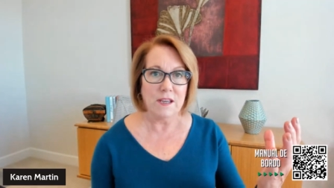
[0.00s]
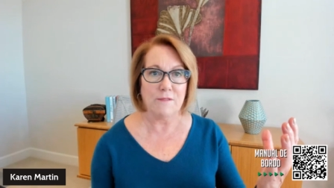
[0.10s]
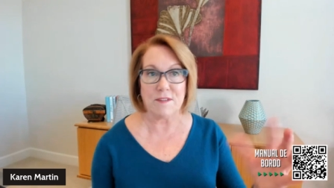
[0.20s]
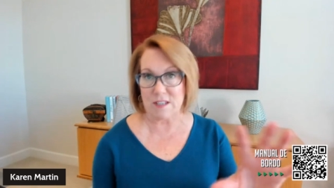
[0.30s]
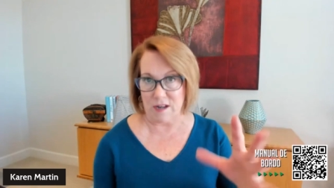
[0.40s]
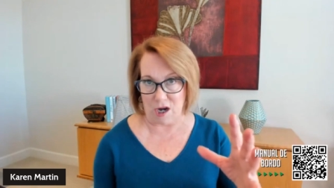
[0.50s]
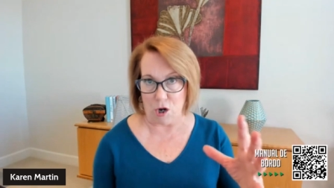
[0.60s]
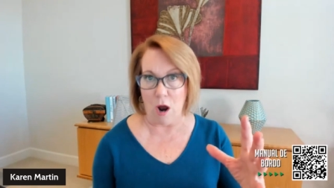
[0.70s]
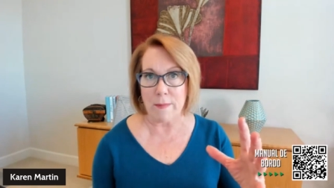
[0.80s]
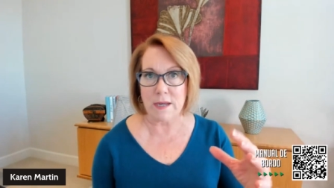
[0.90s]
if it's an
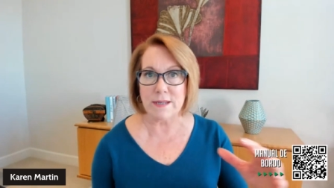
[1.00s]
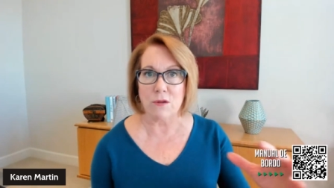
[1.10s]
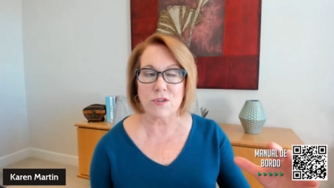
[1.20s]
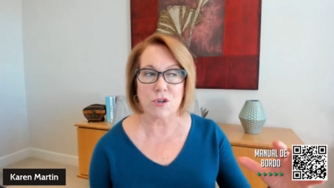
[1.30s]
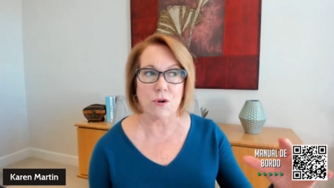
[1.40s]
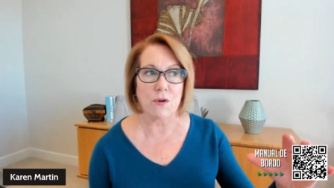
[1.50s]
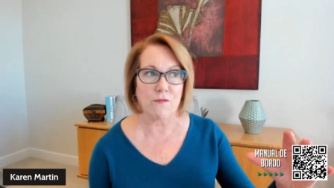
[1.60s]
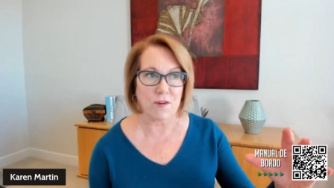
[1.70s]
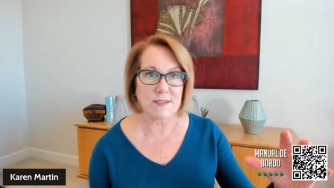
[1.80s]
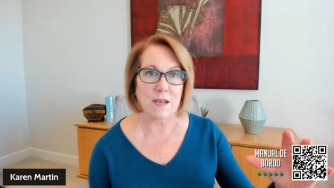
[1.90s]
economic downturn,
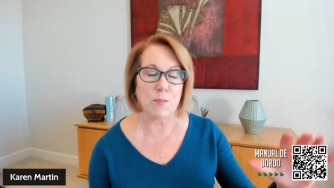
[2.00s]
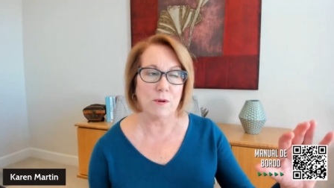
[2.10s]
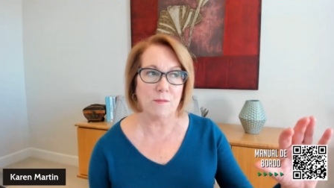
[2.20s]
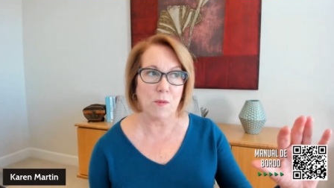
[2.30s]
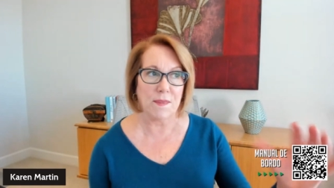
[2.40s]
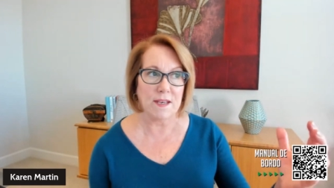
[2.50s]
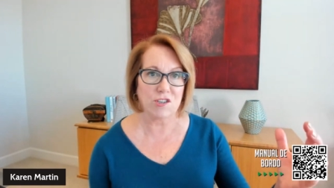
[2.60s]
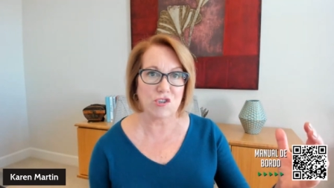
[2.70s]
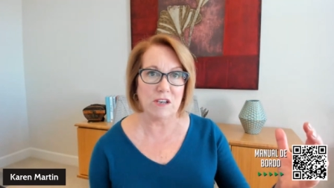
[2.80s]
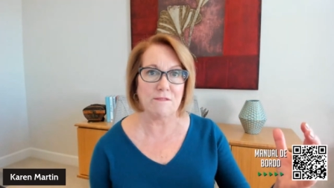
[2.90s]
for example, when
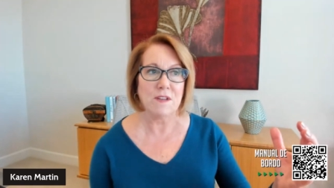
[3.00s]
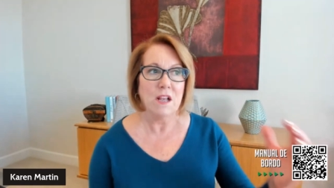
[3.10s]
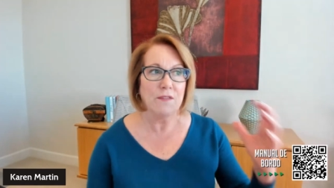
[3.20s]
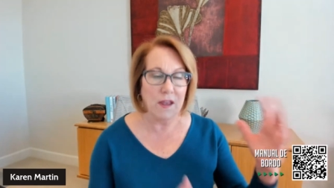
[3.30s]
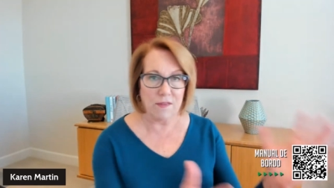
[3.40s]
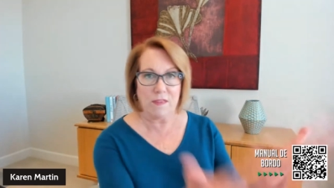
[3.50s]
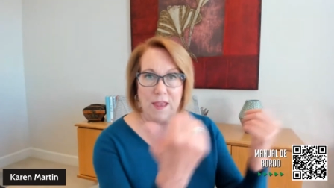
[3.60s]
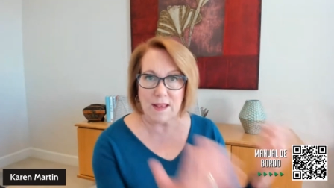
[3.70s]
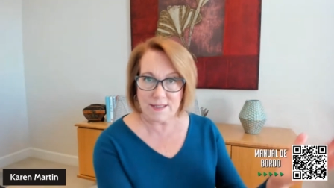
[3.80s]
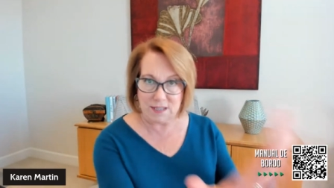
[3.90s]
things shift, then
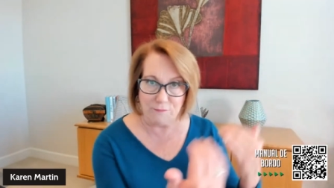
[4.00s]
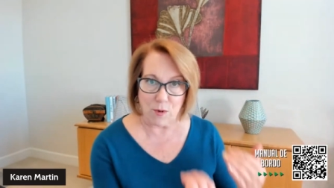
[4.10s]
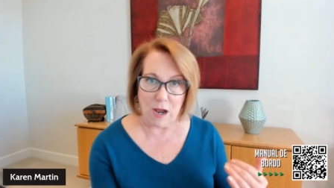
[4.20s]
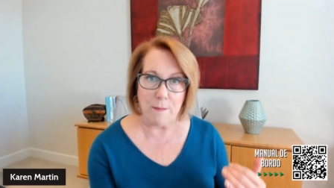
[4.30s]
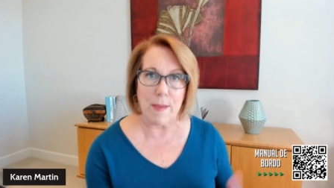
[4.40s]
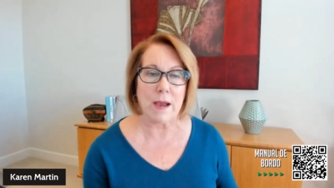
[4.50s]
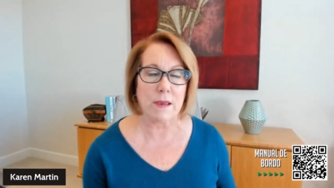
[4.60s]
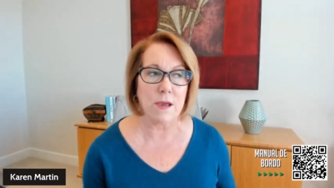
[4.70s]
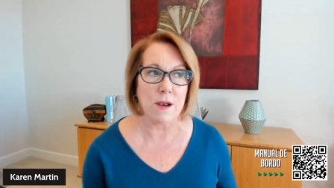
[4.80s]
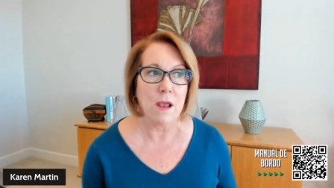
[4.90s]
that stuff will come
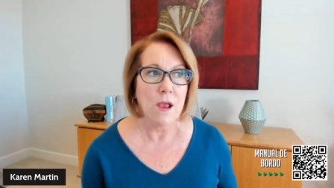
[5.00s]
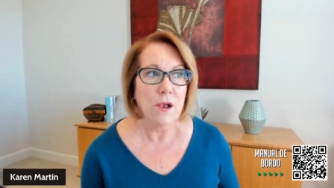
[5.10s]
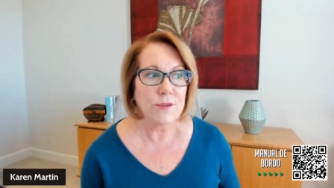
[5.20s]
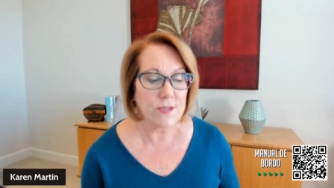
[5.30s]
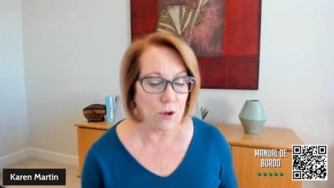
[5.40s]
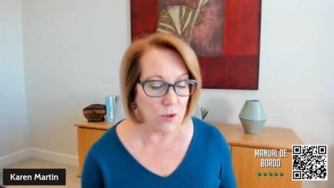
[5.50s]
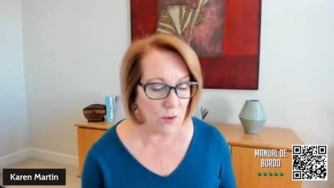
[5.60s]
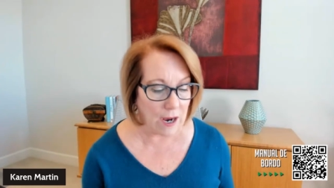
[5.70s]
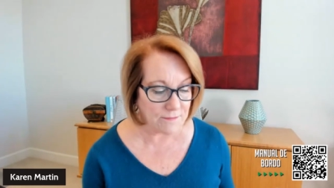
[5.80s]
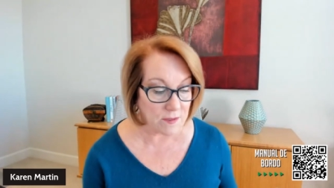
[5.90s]
back in. So
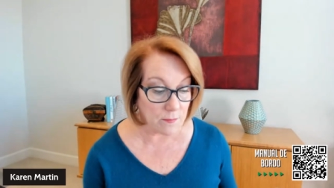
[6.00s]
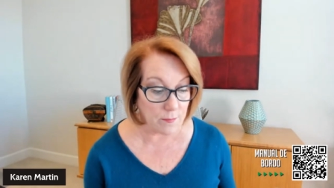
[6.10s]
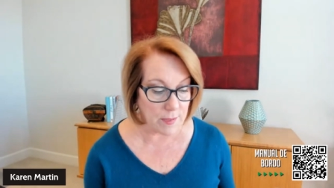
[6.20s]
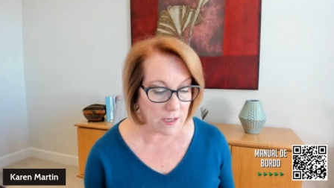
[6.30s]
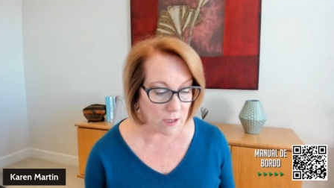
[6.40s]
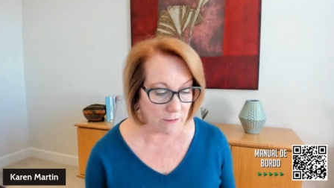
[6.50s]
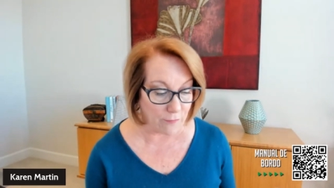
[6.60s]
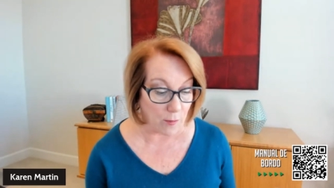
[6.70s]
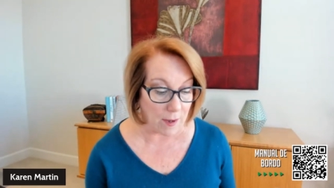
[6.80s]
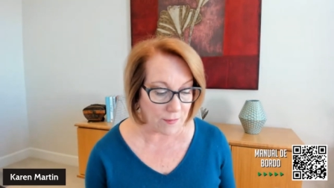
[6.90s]
you have to be
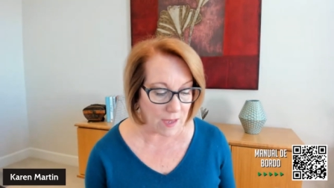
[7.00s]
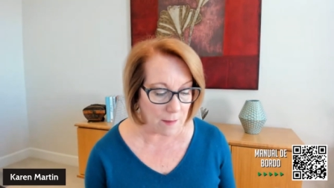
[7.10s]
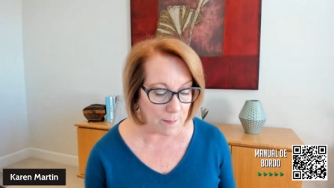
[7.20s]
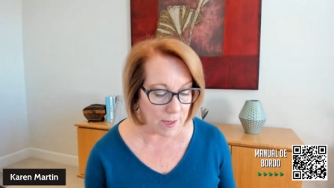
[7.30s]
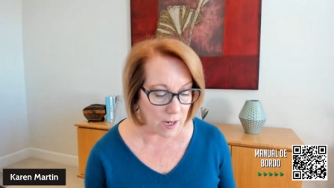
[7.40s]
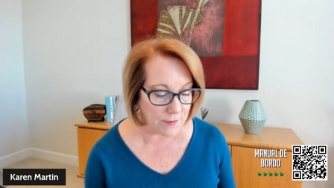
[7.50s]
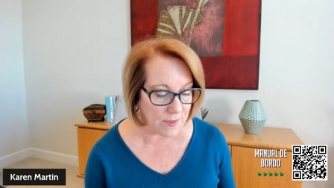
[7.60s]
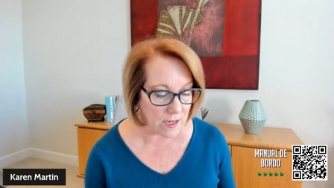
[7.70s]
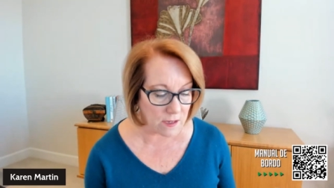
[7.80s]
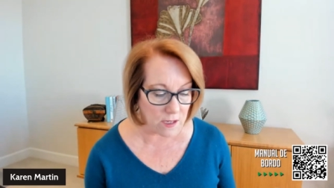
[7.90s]
careful about that. But I
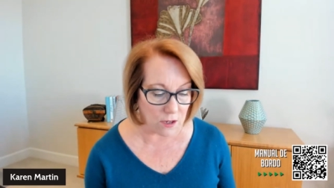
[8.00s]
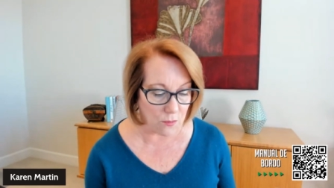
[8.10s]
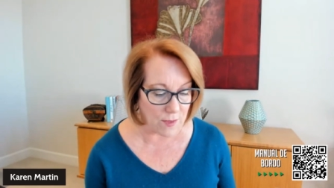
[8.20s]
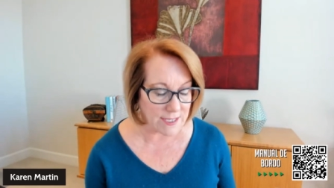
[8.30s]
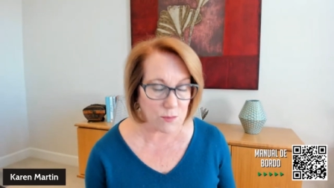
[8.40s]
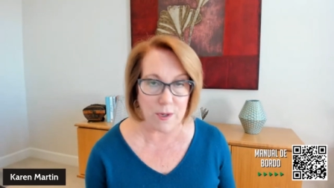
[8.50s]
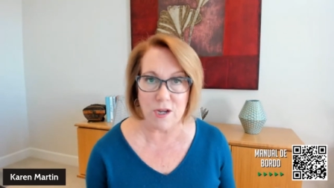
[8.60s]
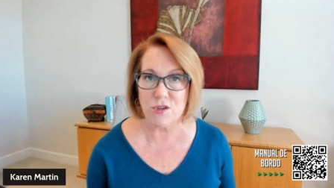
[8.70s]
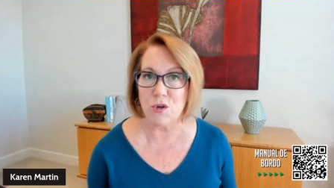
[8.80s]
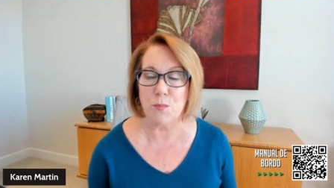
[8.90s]
think, that's when
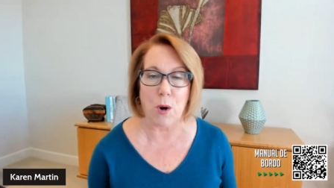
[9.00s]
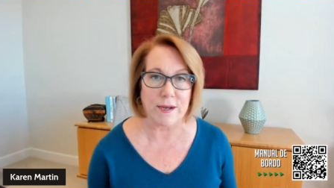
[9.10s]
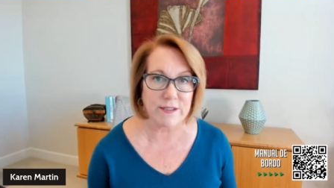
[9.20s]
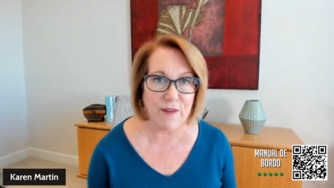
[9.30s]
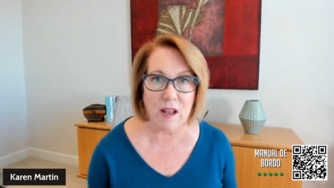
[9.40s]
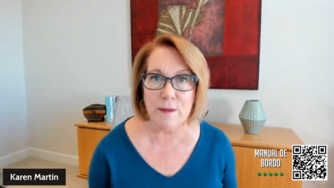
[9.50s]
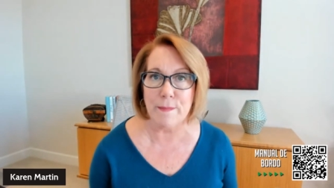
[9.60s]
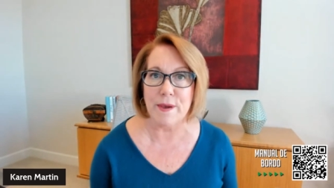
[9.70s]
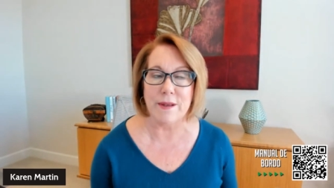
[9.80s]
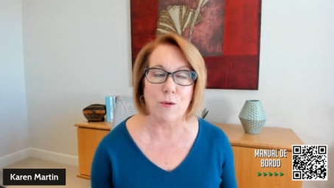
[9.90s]
I do product
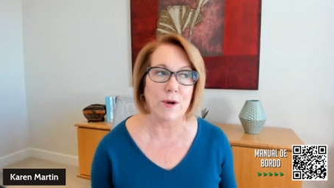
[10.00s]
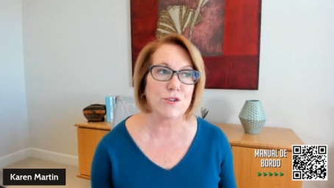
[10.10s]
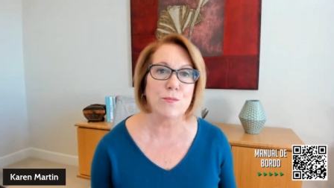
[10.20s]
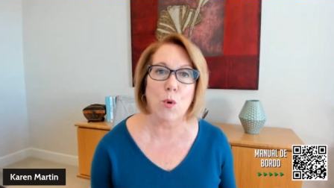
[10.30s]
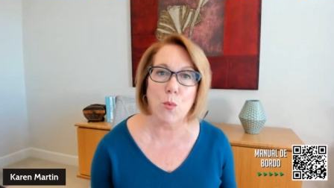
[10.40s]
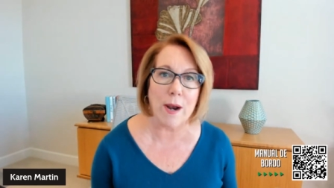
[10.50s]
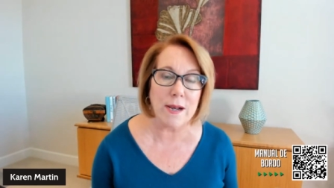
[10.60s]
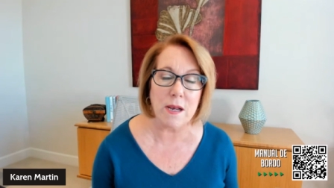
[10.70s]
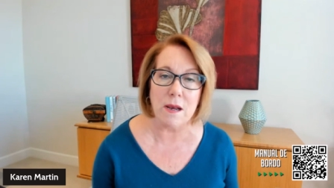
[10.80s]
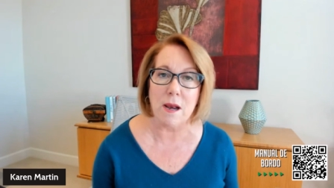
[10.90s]
development, or I do more
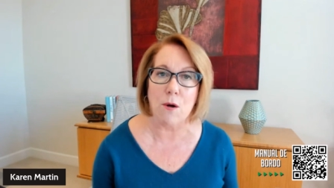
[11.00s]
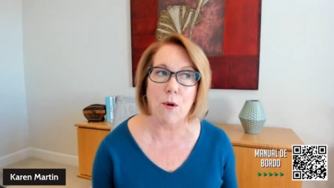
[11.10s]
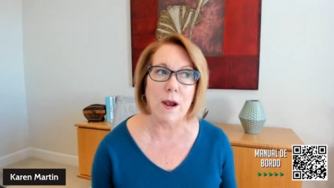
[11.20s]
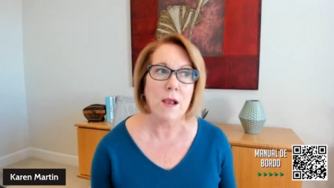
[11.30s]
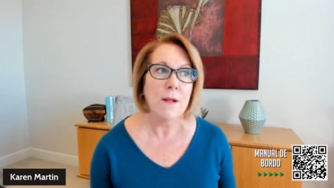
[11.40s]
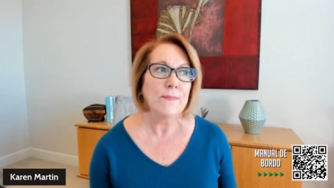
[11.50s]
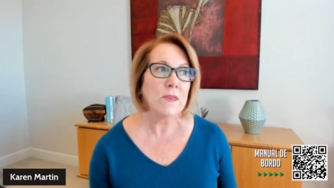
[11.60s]
writing, or I,